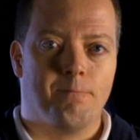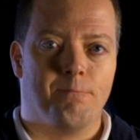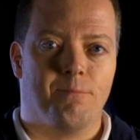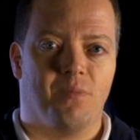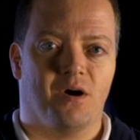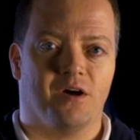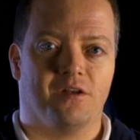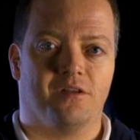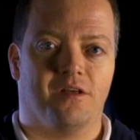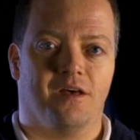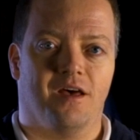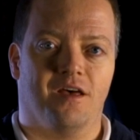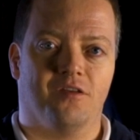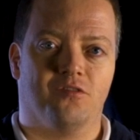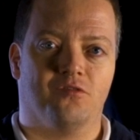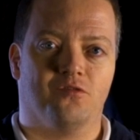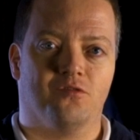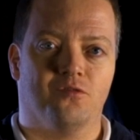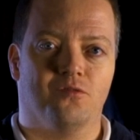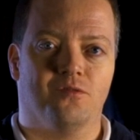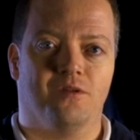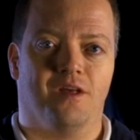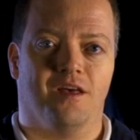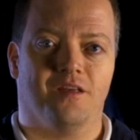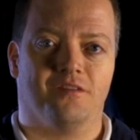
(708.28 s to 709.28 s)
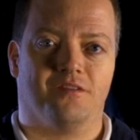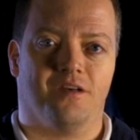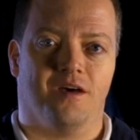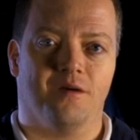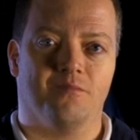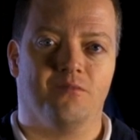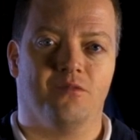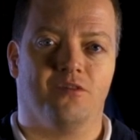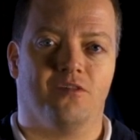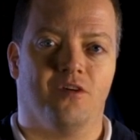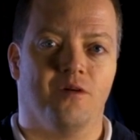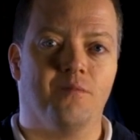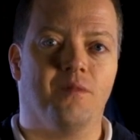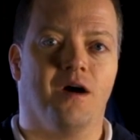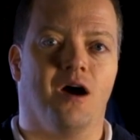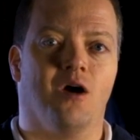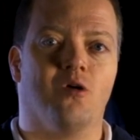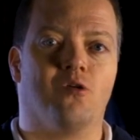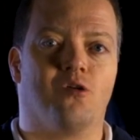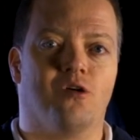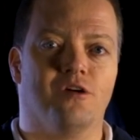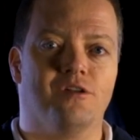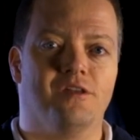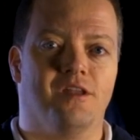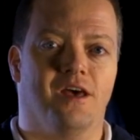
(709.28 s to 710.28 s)
But as soon as I'm somehow
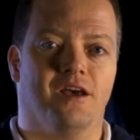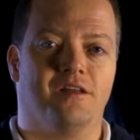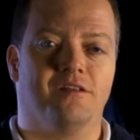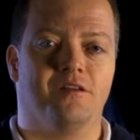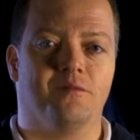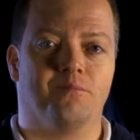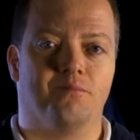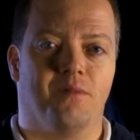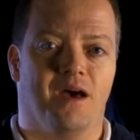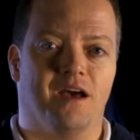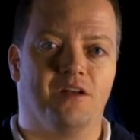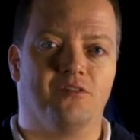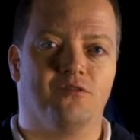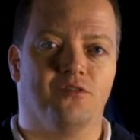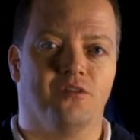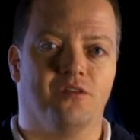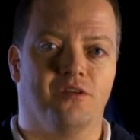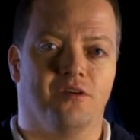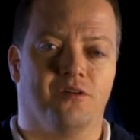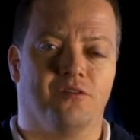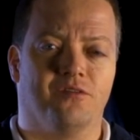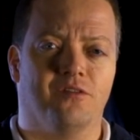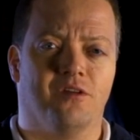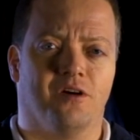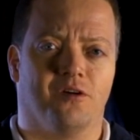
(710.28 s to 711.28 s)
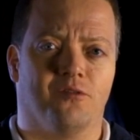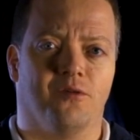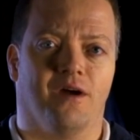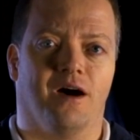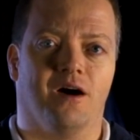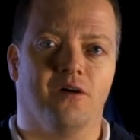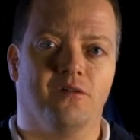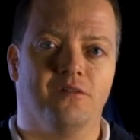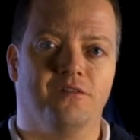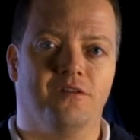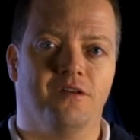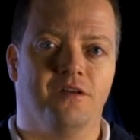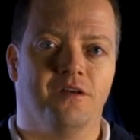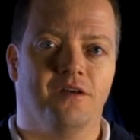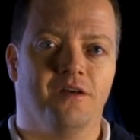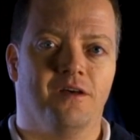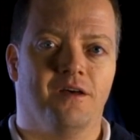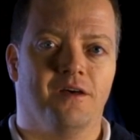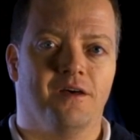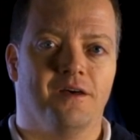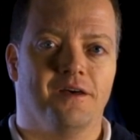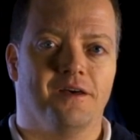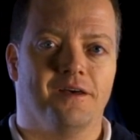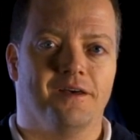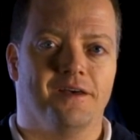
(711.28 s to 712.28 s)
connected back to the ground,
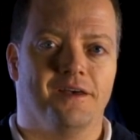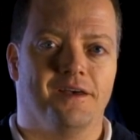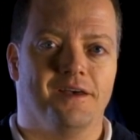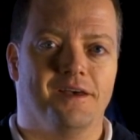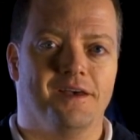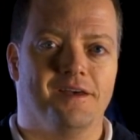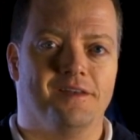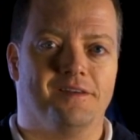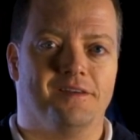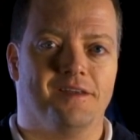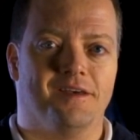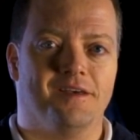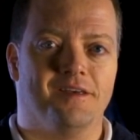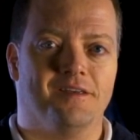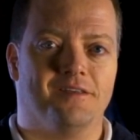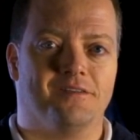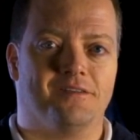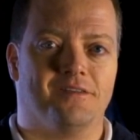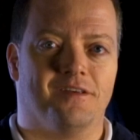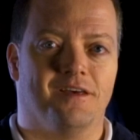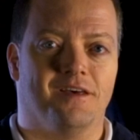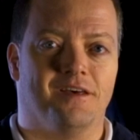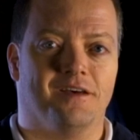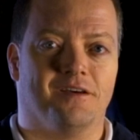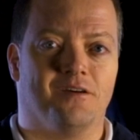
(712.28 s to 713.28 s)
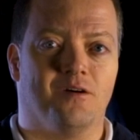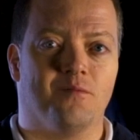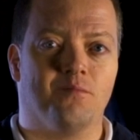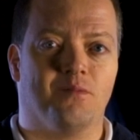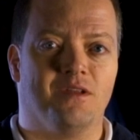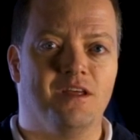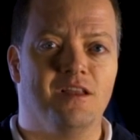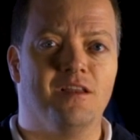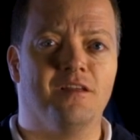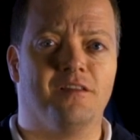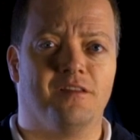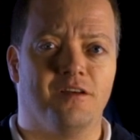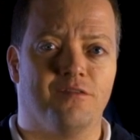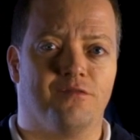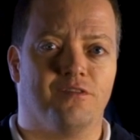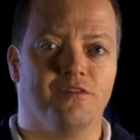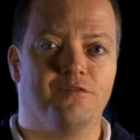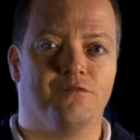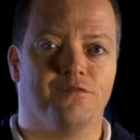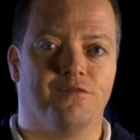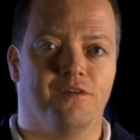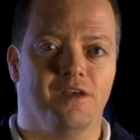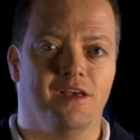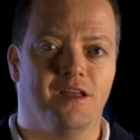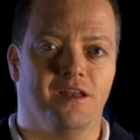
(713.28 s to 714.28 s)
it is a completely different
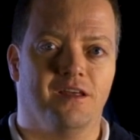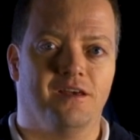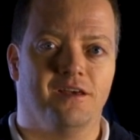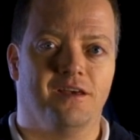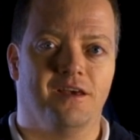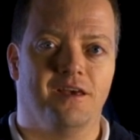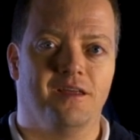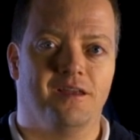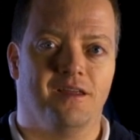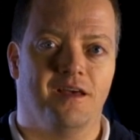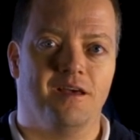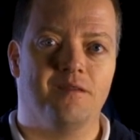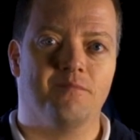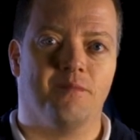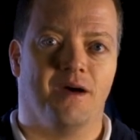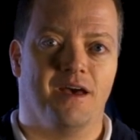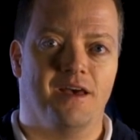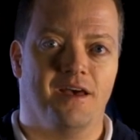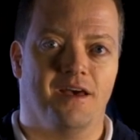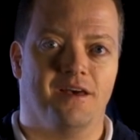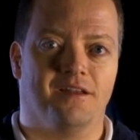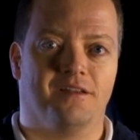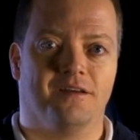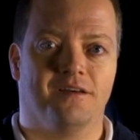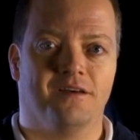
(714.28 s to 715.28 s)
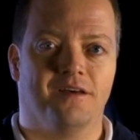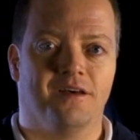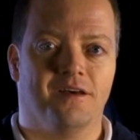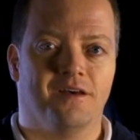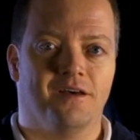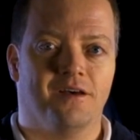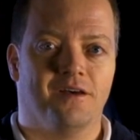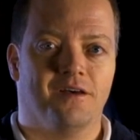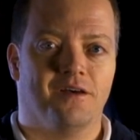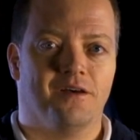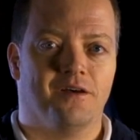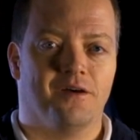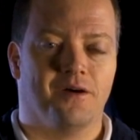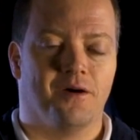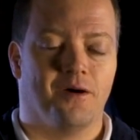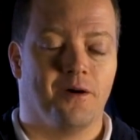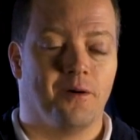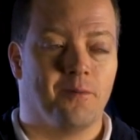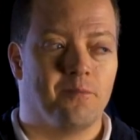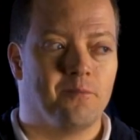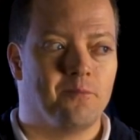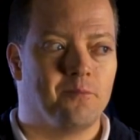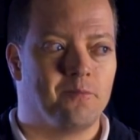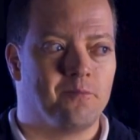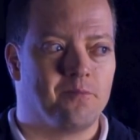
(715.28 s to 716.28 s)
feeling in my head.
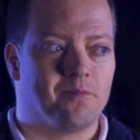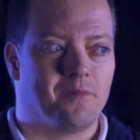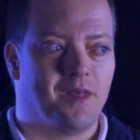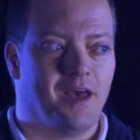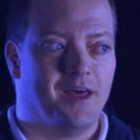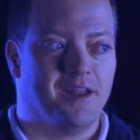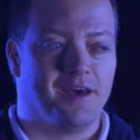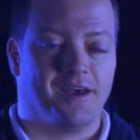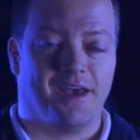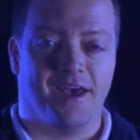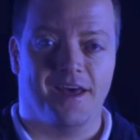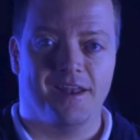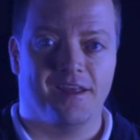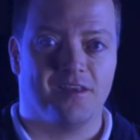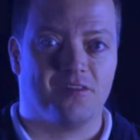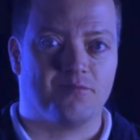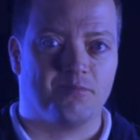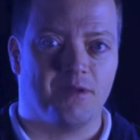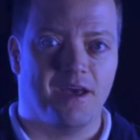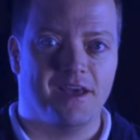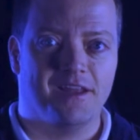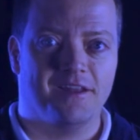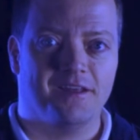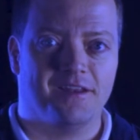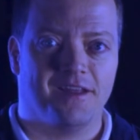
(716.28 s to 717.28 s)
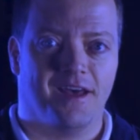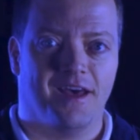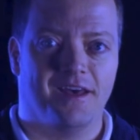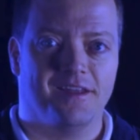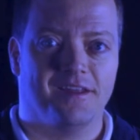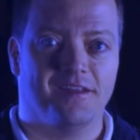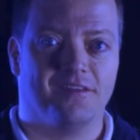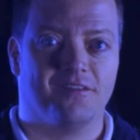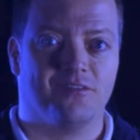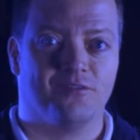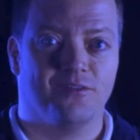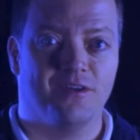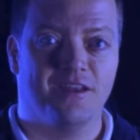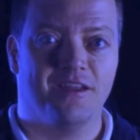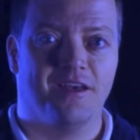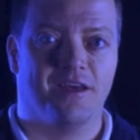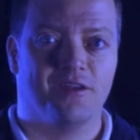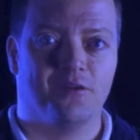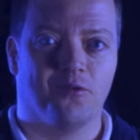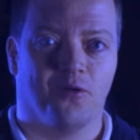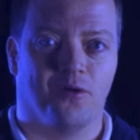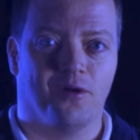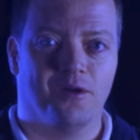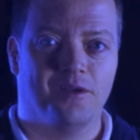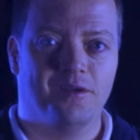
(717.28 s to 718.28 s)
And I can't explain it, and it's really
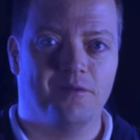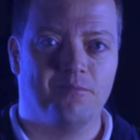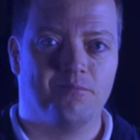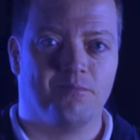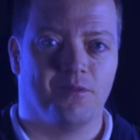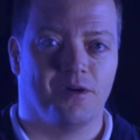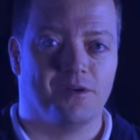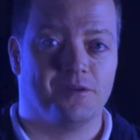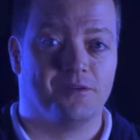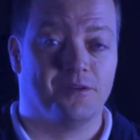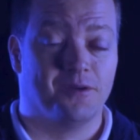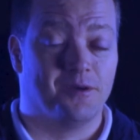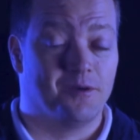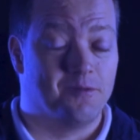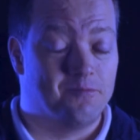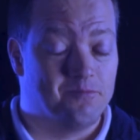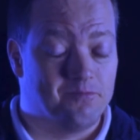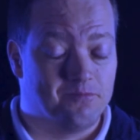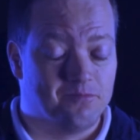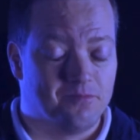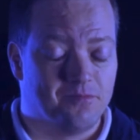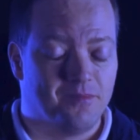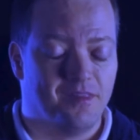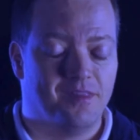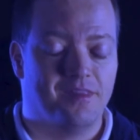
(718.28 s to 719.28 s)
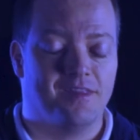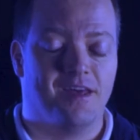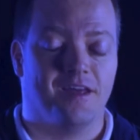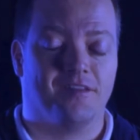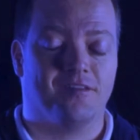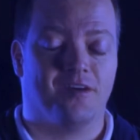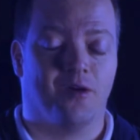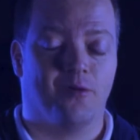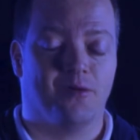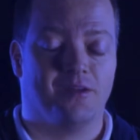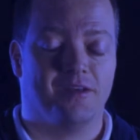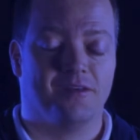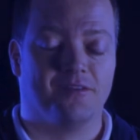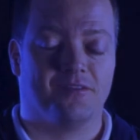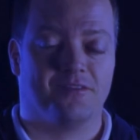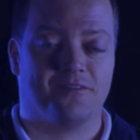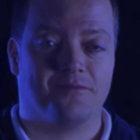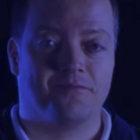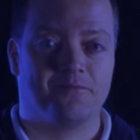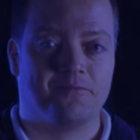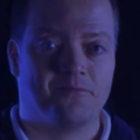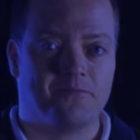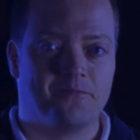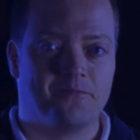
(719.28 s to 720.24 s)
annoying, but that's how it is.